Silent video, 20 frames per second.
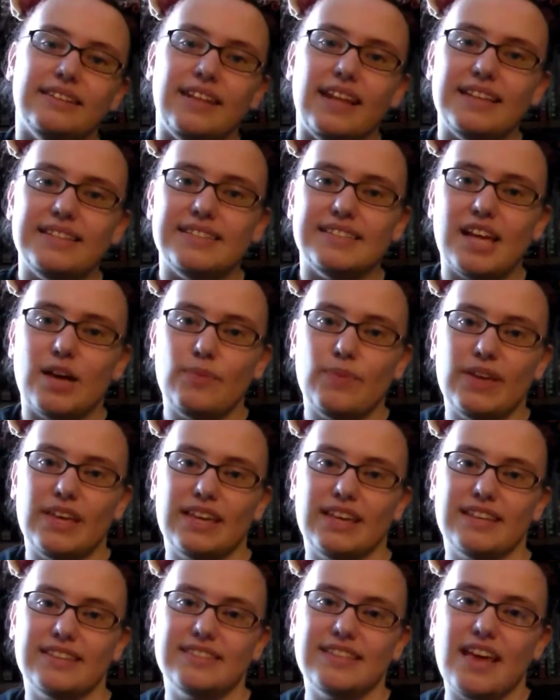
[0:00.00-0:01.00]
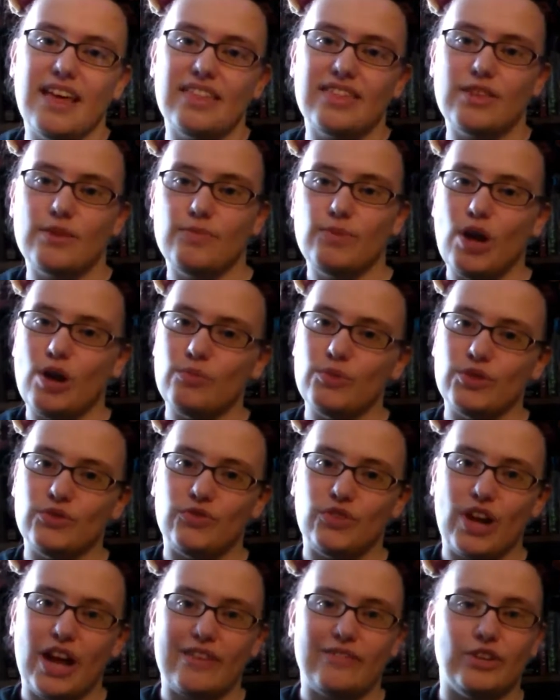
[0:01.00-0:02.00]
Next up is The Prom with
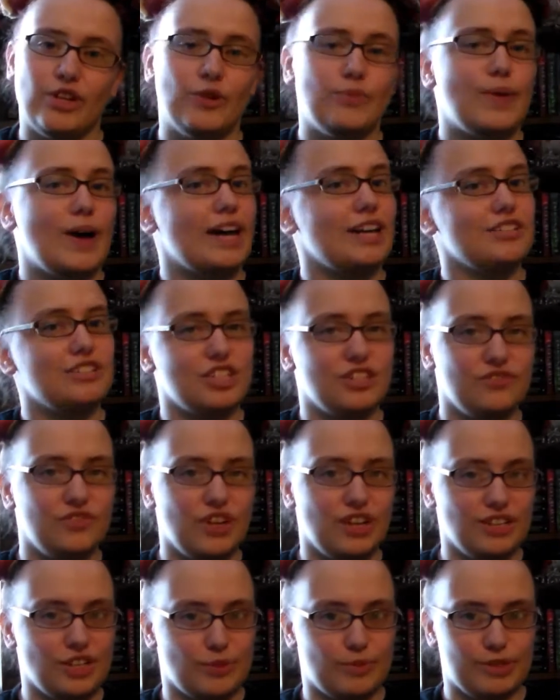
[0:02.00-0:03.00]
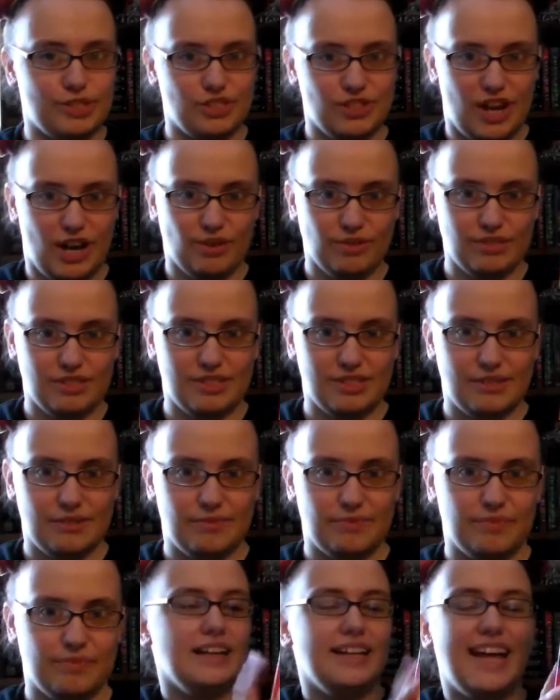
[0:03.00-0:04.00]
Forever by Jennifer L. Armentrout.
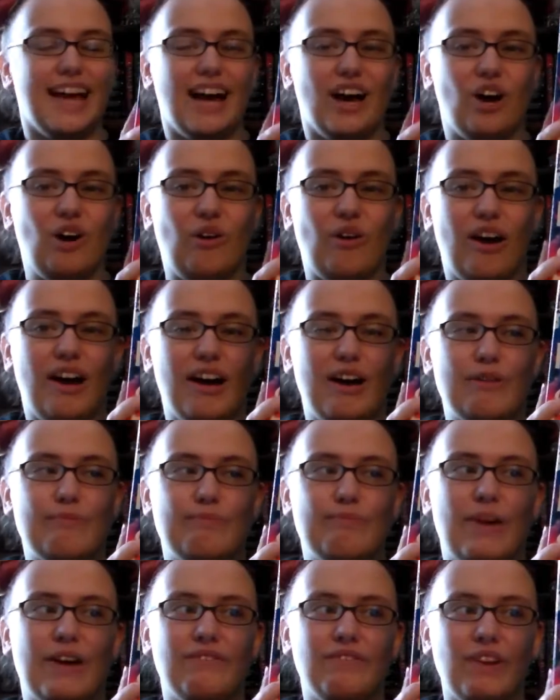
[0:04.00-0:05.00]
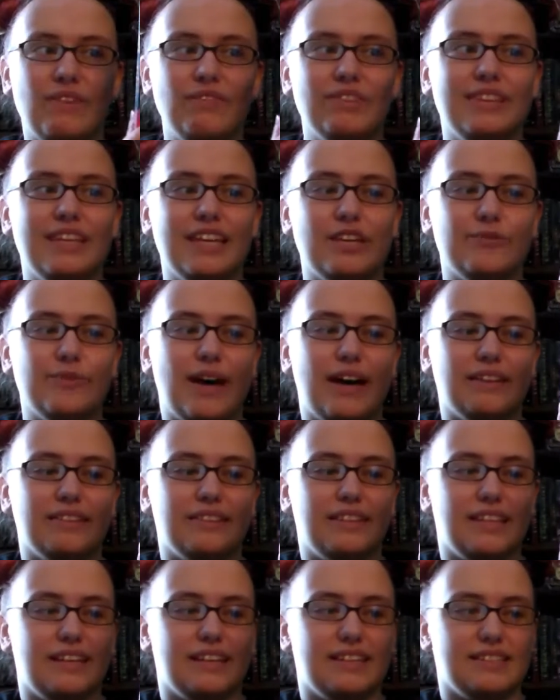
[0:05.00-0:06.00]
Now, my favorite thing
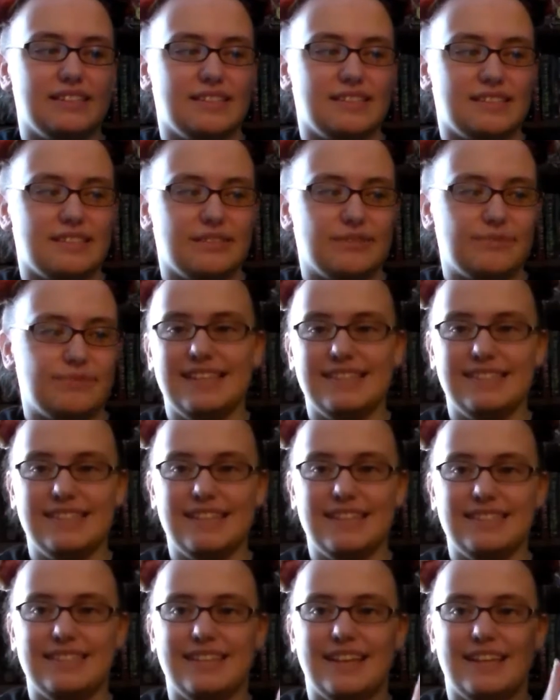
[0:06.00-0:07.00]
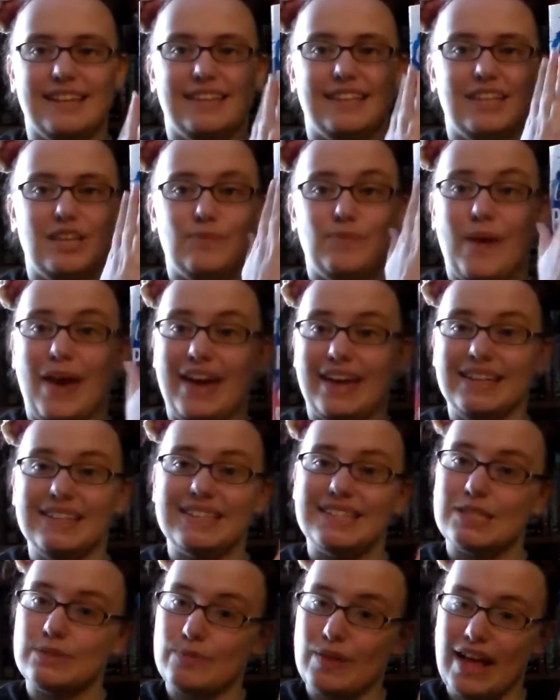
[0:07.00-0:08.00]
about this isn't the
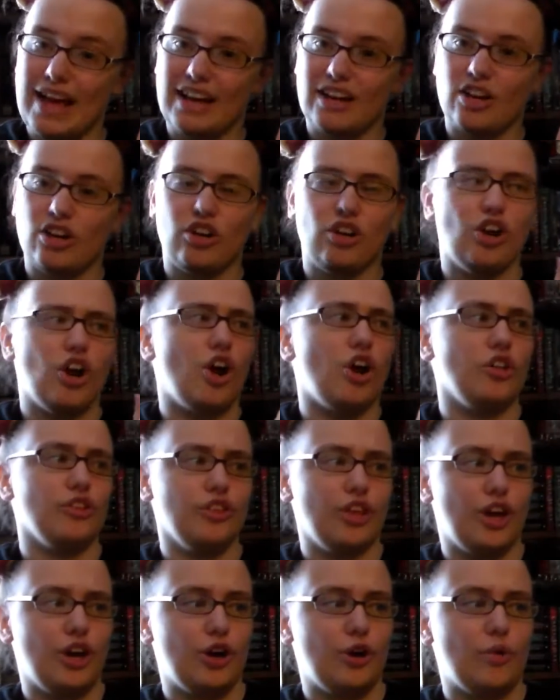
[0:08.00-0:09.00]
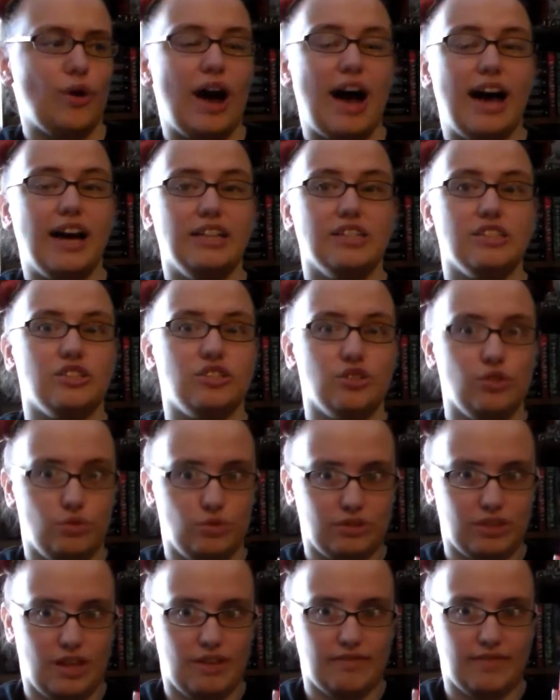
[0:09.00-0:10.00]
paint splatter, although I
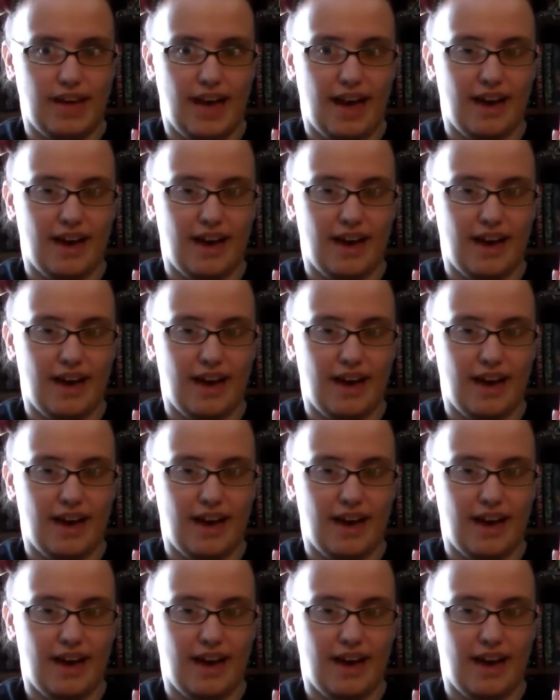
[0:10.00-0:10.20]
do love